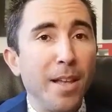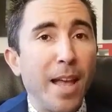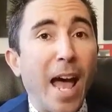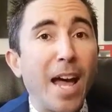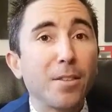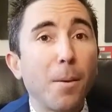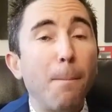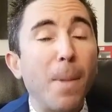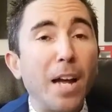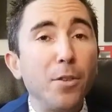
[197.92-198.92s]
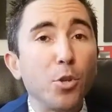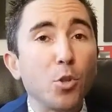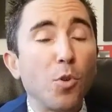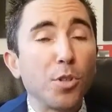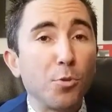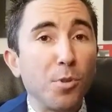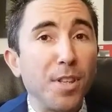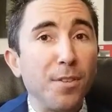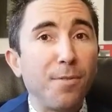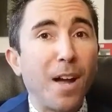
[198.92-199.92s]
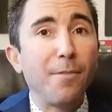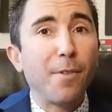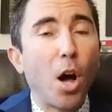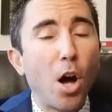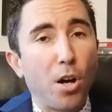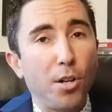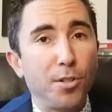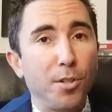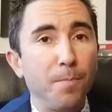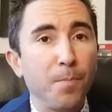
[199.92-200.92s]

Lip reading: at minus 105 odds,